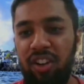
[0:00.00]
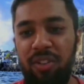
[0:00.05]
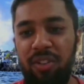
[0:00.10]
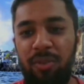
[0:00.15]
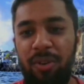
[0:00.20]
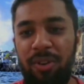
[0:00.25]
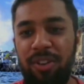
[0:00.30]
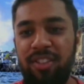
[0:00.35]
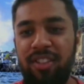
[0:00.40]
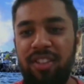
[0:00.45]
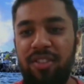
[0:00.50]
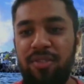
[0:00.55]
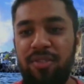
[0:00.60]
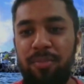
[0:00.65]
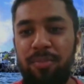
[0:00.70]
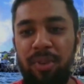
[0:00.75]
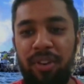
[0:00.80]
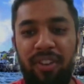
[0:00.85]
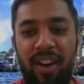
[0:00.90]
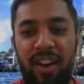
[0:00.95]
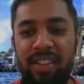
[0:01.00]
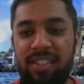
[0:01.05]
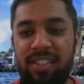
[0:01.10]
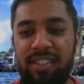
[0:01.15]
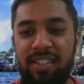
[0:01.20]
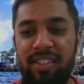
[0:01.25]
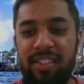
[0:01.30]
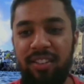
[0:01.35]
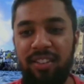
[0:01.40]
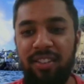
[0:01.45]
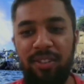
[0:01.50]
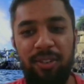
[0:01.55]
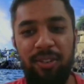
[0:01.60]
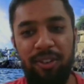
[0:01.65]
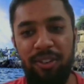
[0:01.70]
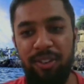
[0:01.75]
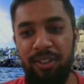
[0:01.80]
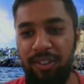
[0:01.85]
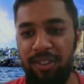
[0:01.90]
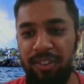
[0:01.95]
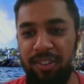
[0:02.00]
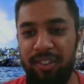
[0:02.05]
wants to see you progressing. So